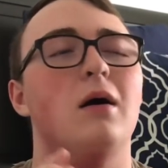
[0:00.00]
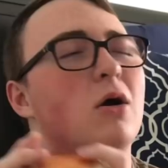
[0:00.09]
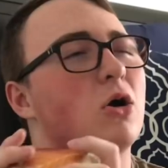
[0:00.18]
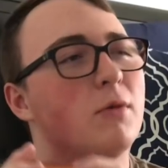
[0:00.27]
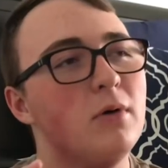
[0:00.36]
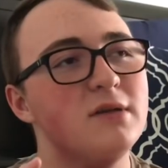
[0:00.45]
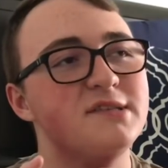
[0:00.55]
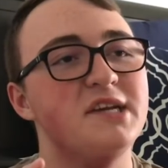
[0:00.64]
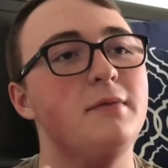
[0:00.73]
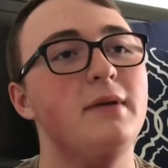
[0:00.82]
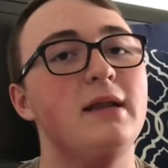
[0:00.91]
herbal
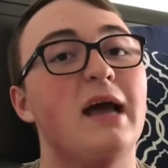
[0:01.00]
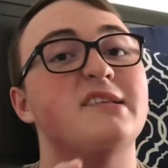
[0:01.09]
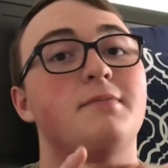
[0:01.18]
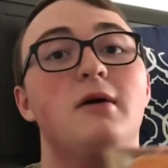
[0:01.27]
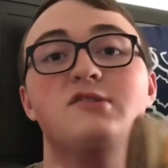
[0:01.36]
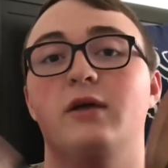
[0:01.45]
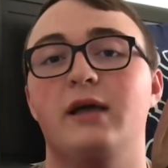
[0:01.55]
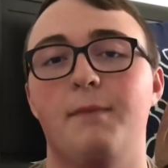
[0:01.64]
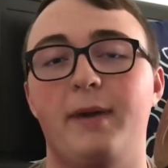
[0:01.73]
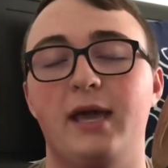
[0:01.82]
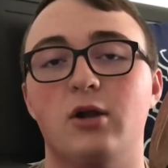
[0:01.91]
cinnamon as opposed to like a
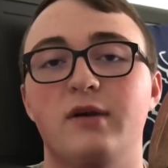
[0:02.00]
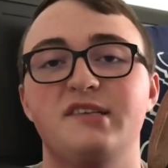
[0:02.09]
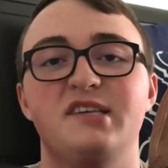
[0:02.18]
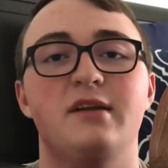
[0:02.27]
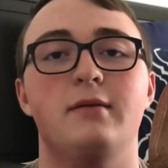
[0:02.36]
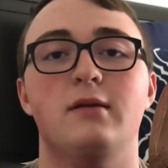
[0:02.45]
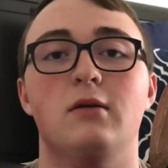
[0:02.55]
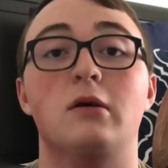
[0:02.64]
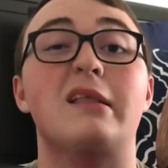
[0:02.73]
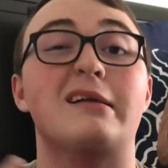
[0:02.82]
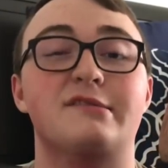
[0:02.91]
bakery cinnamon
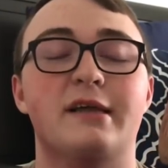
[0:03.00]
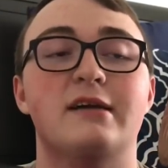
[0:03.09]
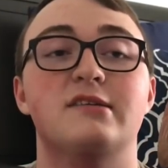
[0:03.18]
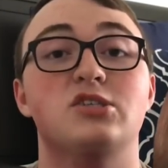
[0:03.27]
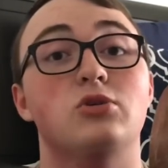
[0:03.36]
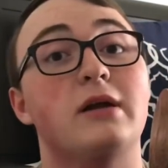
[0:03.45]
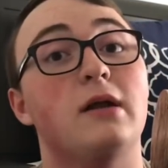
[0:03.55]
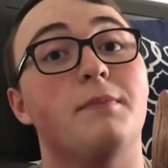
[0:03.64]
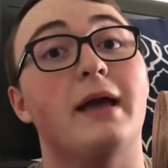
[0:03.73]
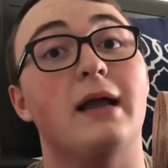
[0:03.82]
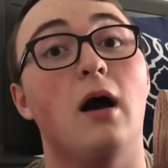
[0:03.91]
or less like a straight
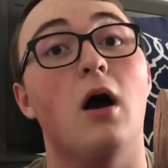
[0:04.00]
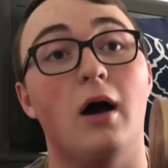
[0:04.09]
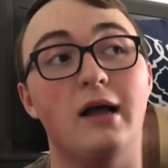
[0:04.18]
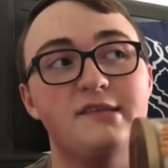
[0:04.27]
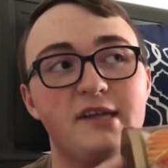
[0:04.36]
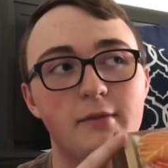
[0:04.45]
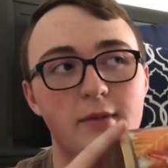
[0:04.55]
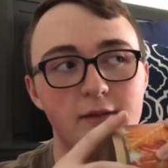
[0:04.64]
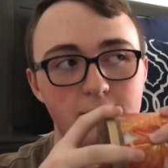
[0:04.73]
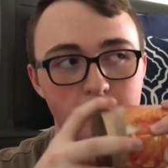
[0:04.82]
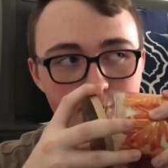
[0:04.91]
up like hot
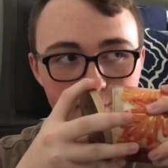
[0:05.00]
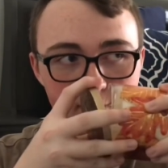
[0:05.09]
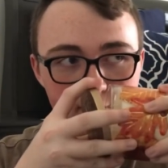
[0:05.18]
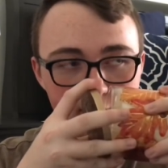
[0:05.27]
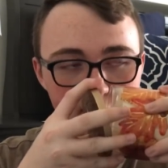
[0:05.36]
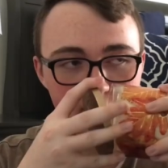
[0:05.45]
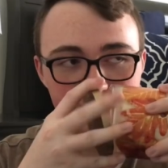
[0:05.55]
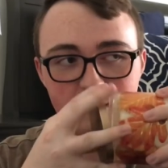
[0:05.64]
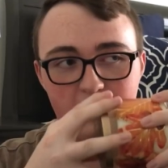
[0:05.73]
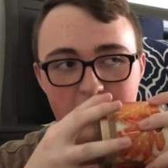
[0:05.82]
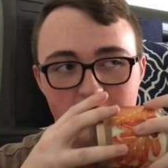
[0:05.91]
cinnamon.
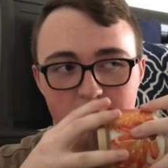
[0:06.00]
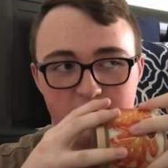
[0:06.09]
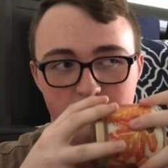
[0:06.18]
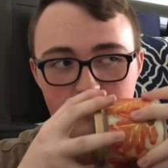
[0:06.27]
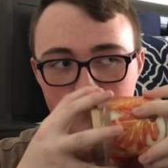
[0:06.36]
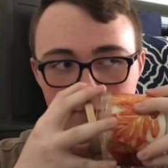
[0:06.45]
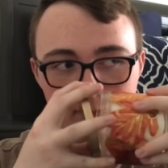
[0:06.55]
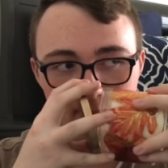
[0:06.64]
So that comes through.